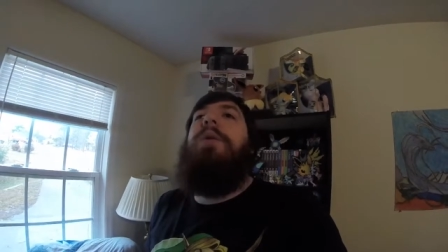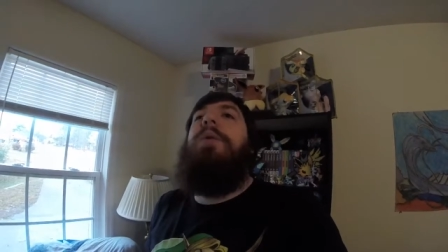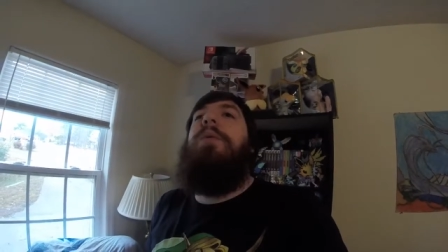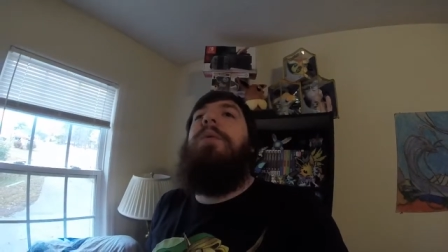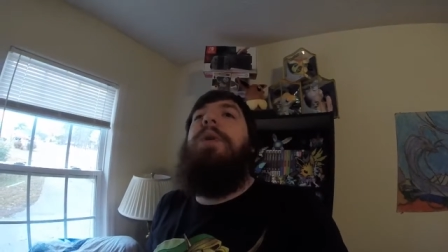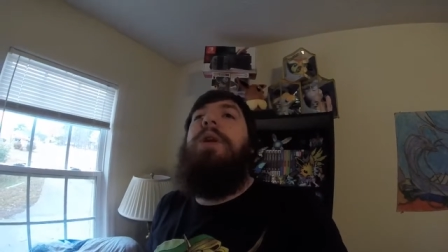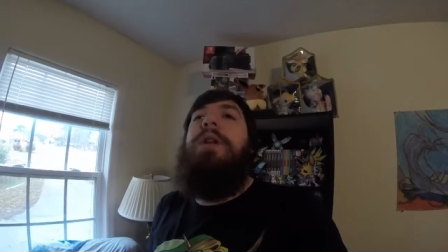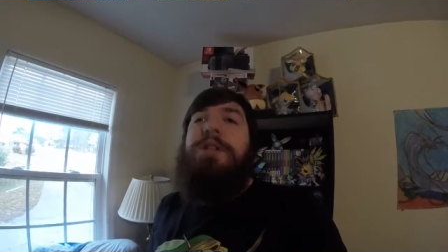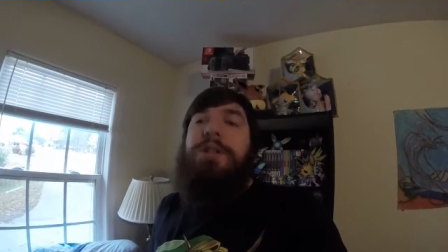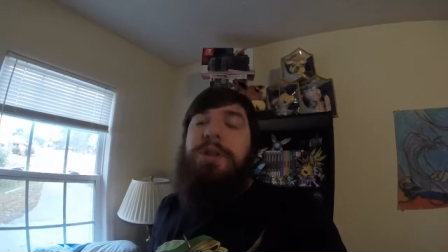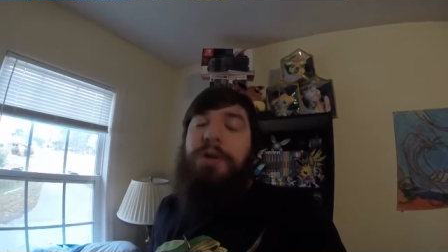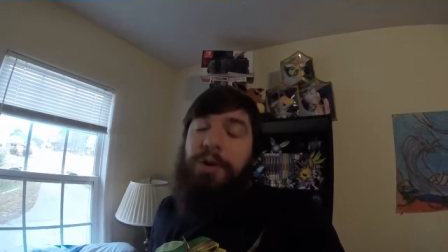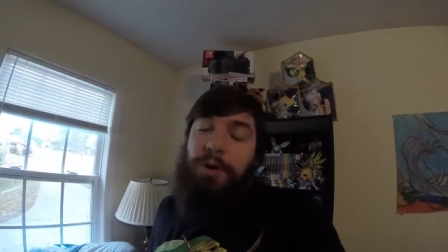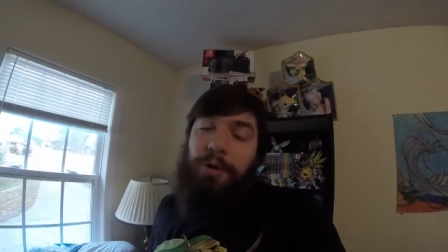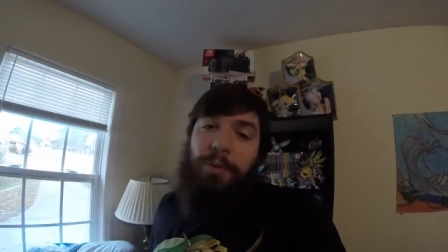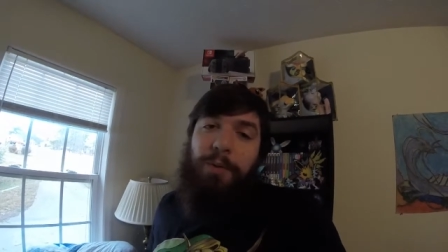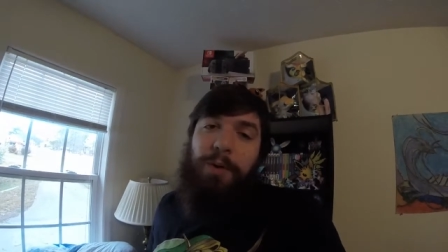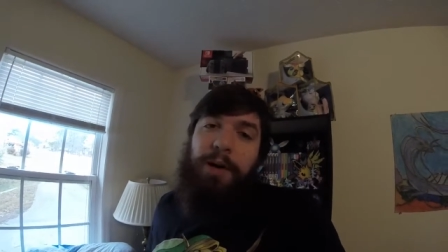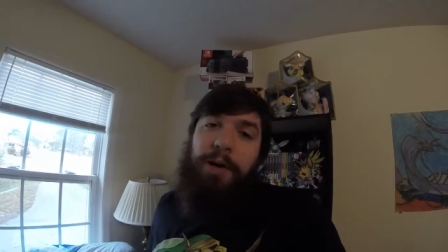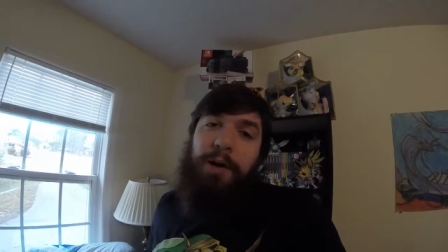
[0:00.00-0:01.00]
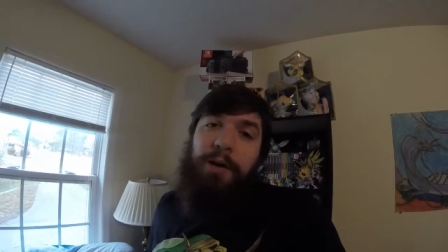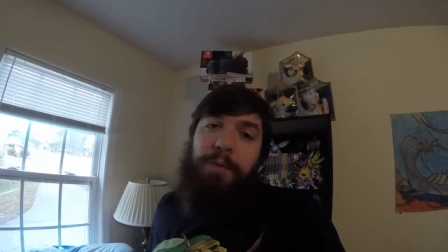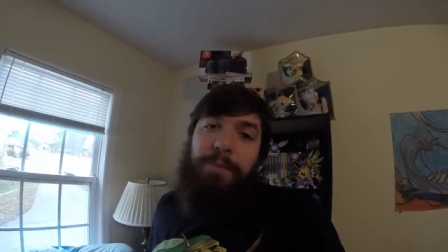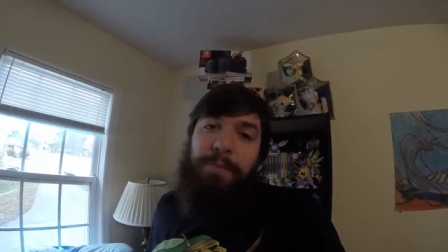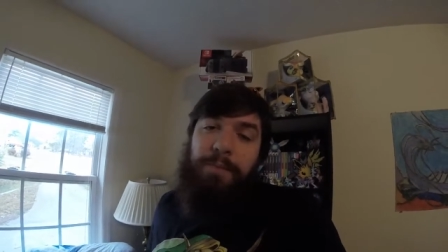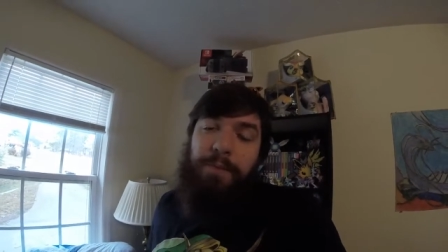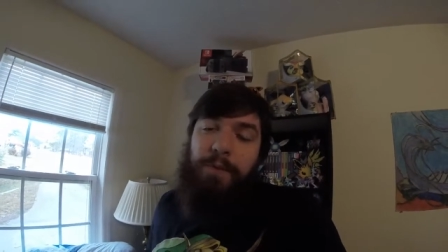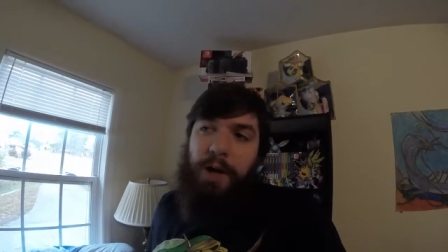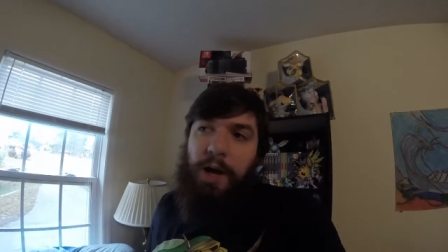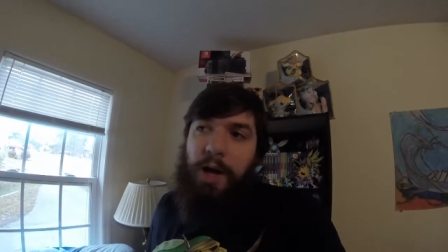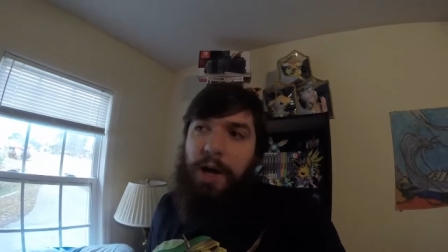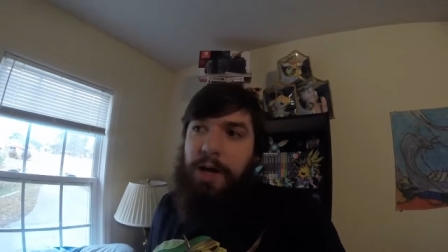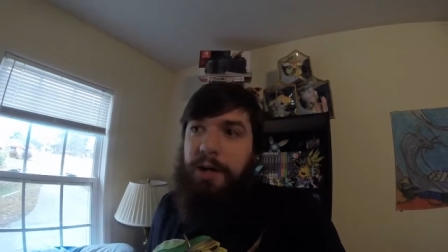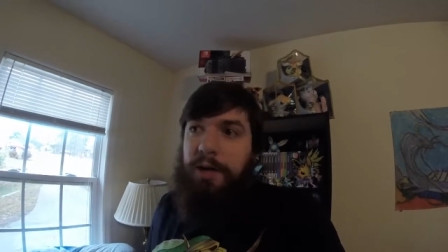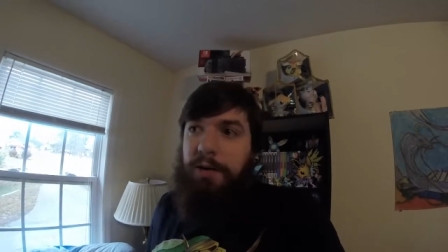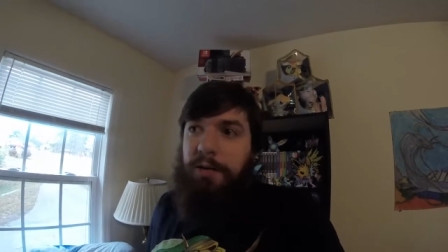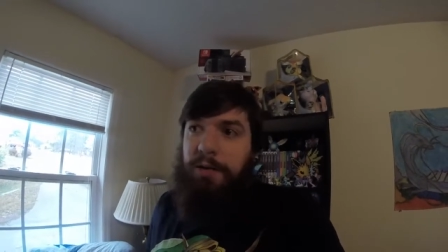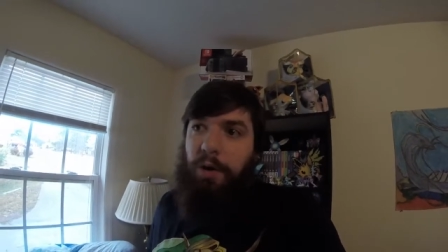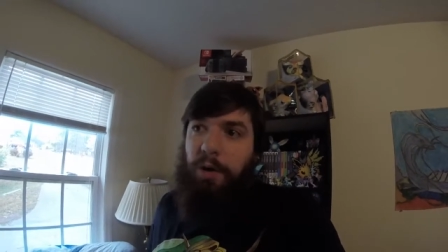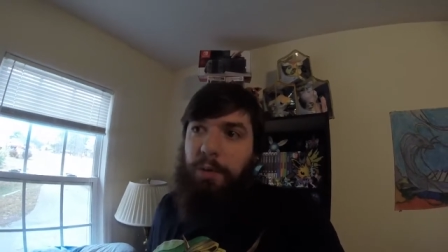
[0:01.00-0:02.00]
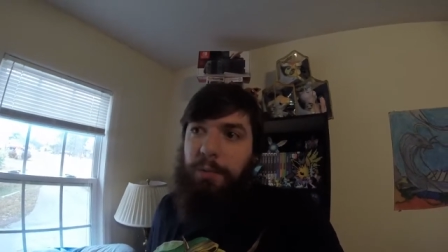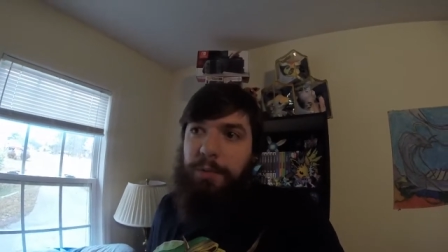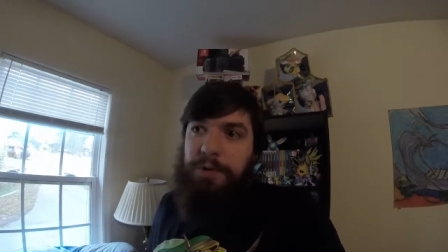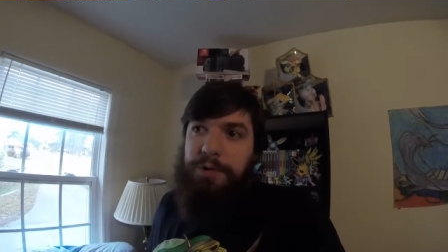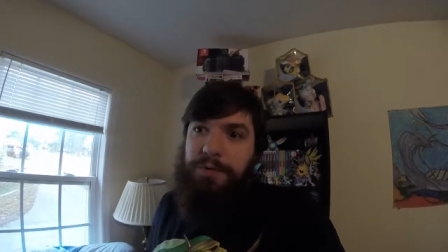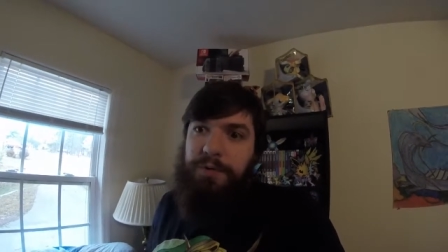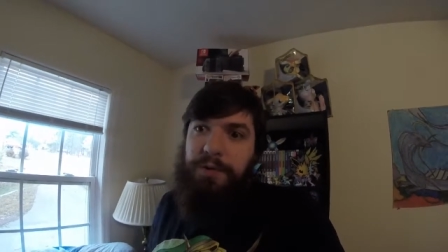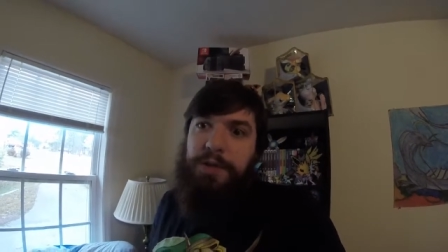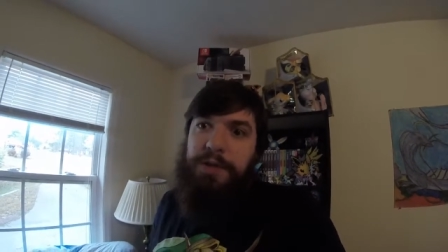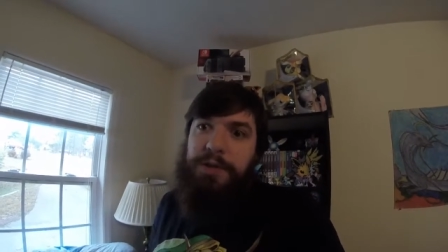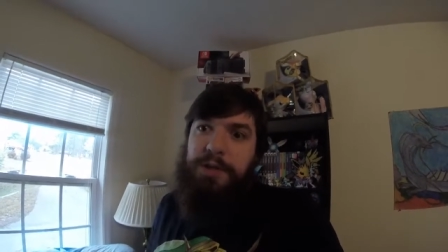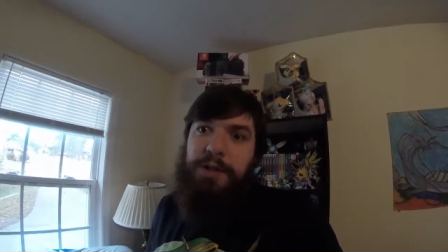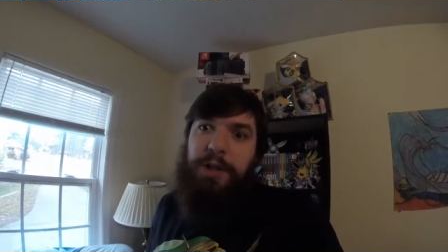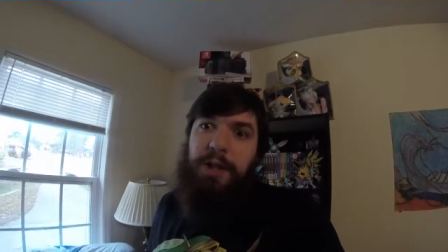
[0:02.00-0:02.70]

which took a while. I almost finished the